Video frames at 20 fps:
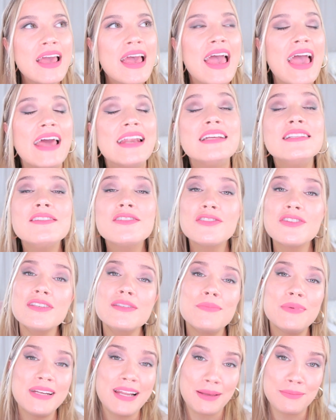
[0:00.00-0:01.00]
And it's just
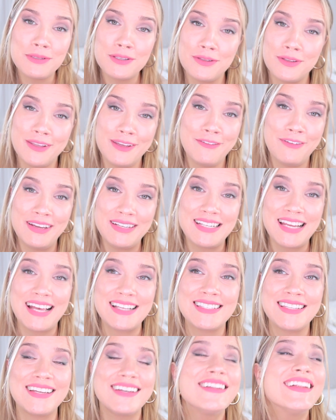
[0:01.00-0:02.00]
been absolutely
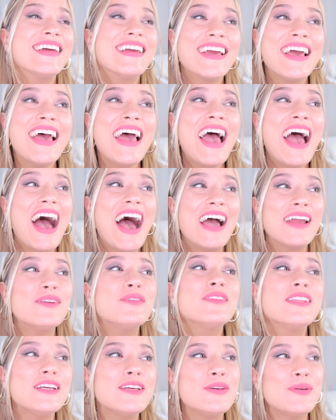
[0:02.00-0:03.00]
fantastic. Like, I don't
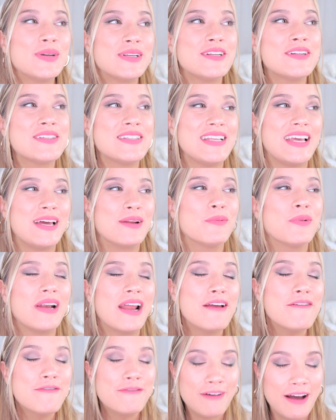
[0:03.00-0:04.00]
think you understand. When
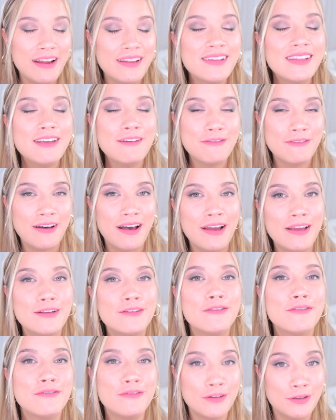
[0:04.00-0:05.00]
I finally find
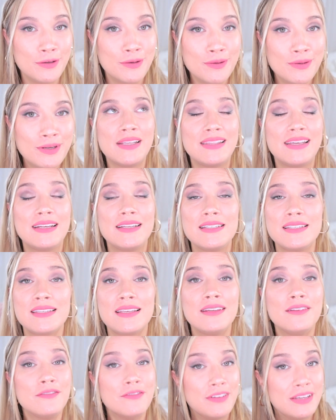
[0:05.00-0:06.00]
food that is
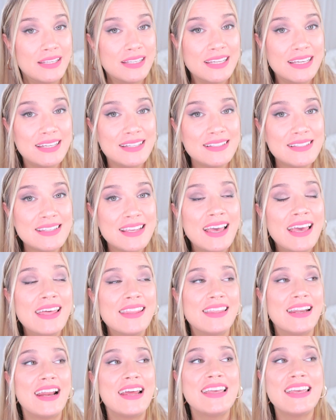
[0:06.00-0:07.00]
convenient,
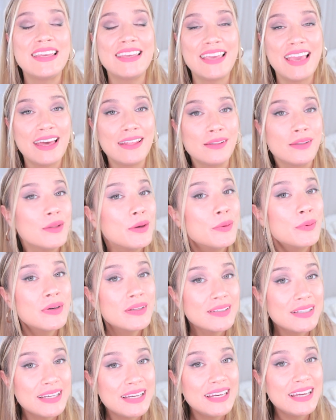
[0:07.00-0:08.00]
that I can get
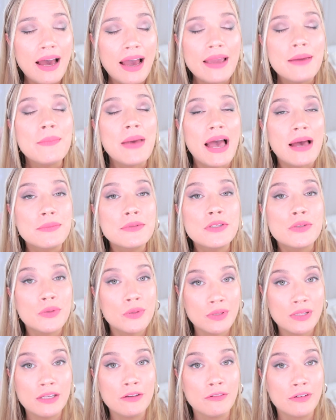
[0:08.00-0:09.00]
locally, I am
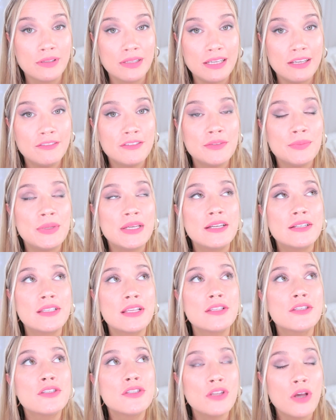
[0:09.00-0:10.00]
absolutely relieved because
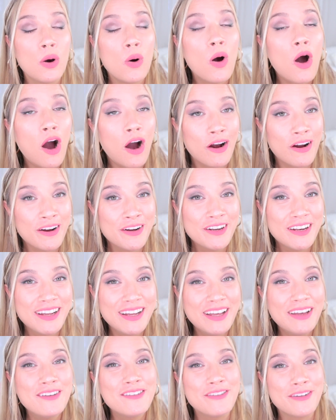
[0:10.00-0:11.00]
it's so hard
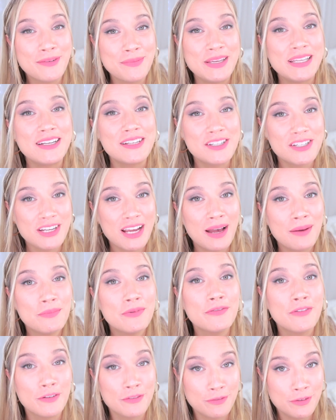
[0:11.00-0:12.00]
for me to shop
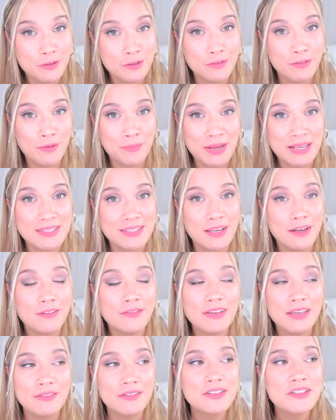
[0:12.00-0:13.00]
for food for myself.
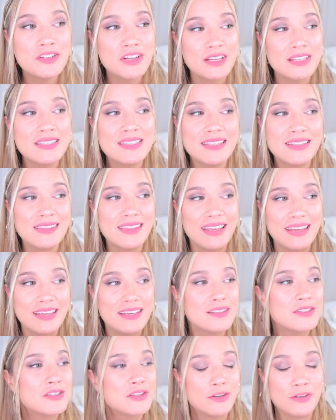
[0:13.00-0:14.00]
Even just like
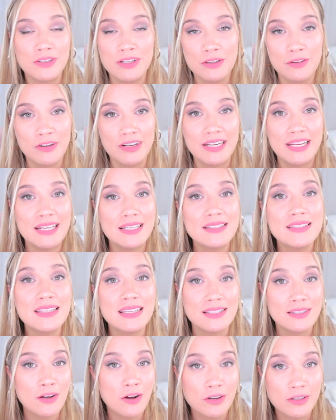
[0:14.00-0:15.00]
certain ingredients,
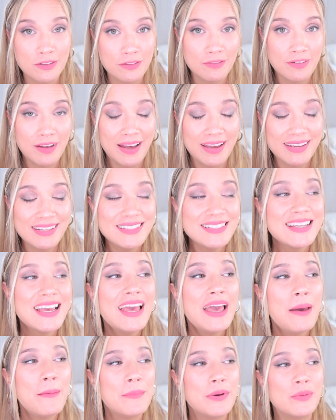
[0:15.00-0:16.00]
it's hard to find.
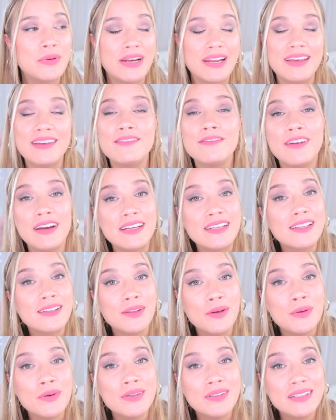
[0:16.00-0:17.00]
But when I can find it
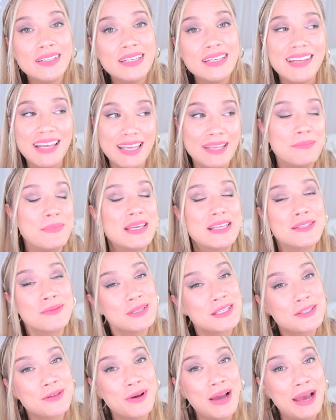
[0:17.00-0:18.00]
locally, it makes me
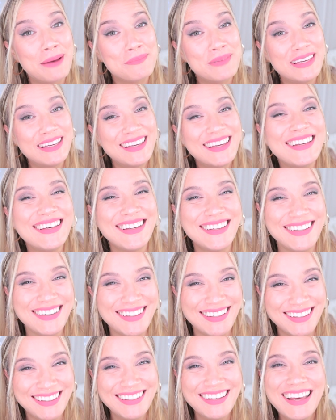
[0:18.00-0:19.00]
so happy.
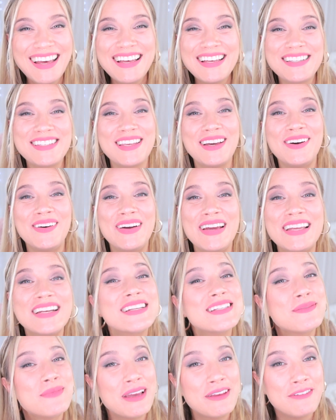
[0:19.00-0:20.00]
So it
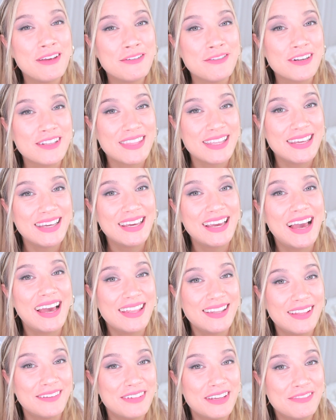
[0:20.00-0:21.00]
is my favorite thing. I
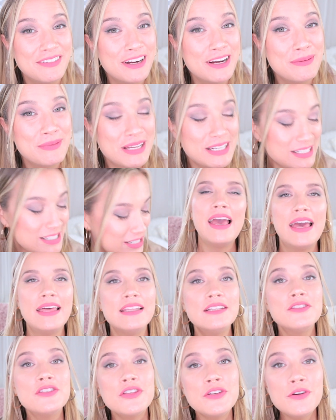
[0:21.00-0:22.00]
love it very much. And
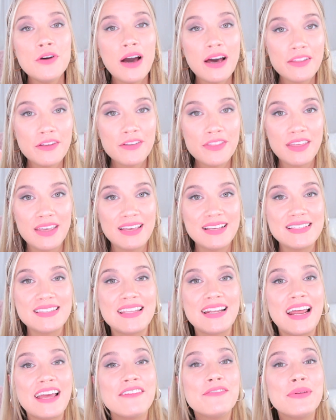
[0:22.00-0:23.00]
then two other things that
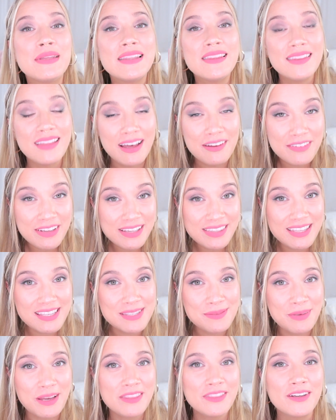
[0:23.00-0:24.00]
I've been loving this
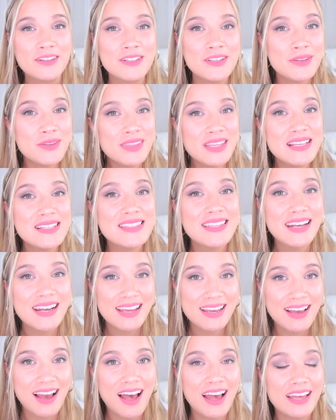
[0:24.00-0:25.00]
month are two things that I
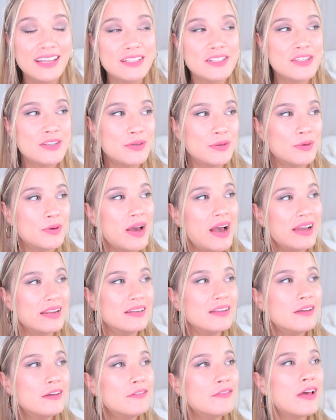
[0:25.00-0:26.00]
got to kind
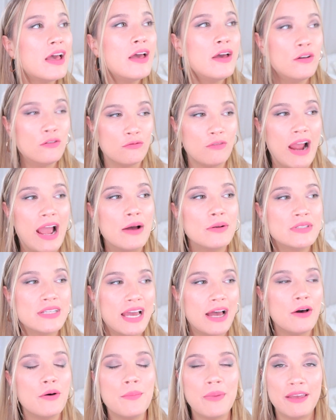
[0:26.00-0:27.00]
of round
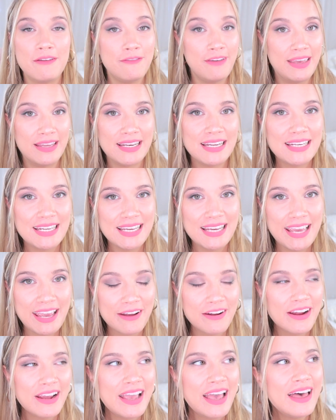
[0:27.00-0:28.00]
out my vanity
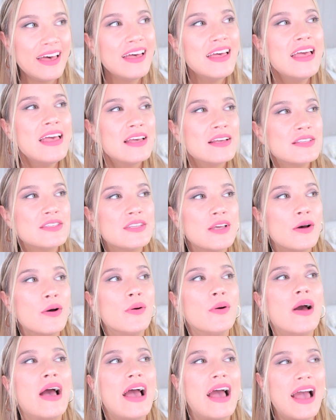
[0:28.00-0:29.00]
area.
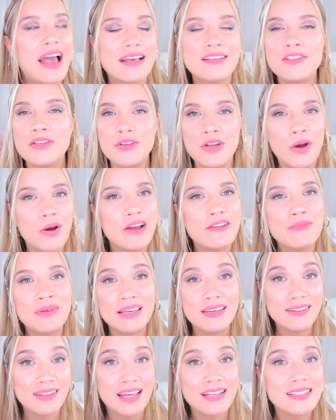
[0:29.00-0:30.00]
So as you know, I've been
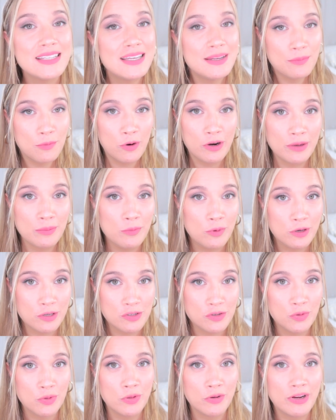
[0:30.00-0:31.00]
collecting more and more
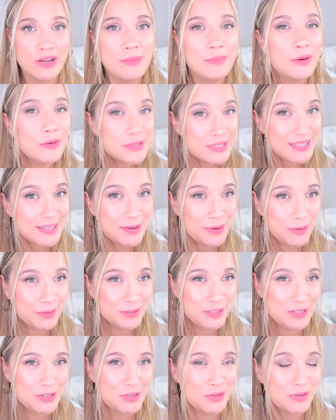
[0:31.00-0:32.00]
jewelry, mostly
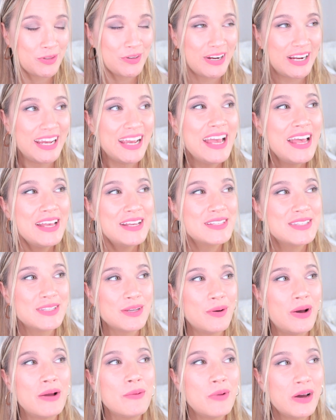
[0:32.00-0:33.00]
gold jewelry. So
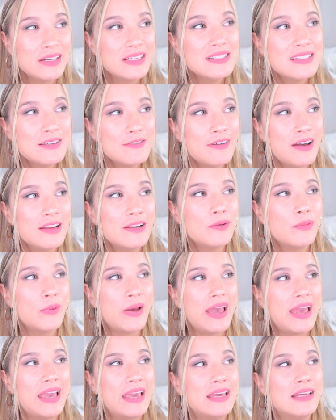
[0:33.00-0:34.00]
I wanted to find a
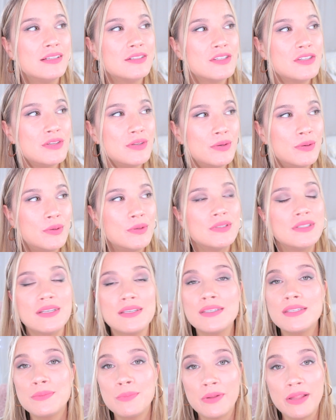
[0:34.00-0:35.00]
way to
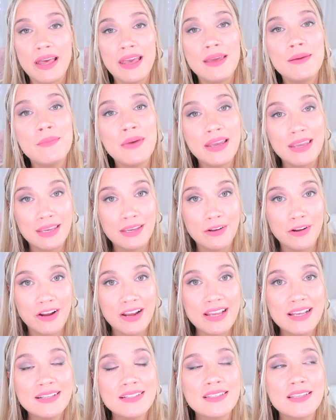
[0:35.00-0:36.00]
display my
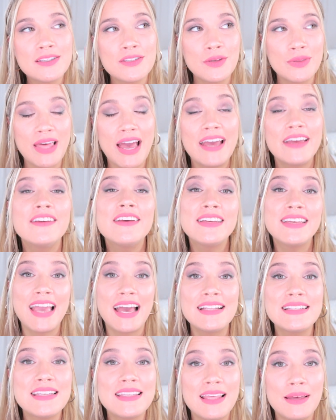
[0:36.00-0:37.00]
earrings so that I could
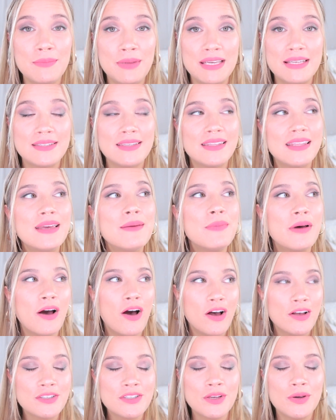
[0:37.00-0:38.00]
get to them easily, but
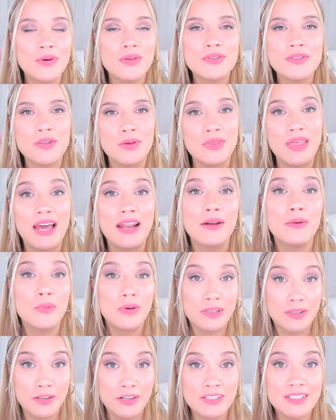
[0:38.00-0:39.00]
also so that it
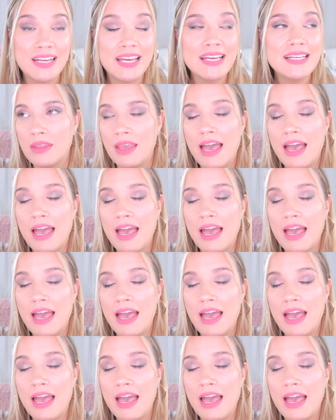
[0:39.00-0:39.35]
would look nice.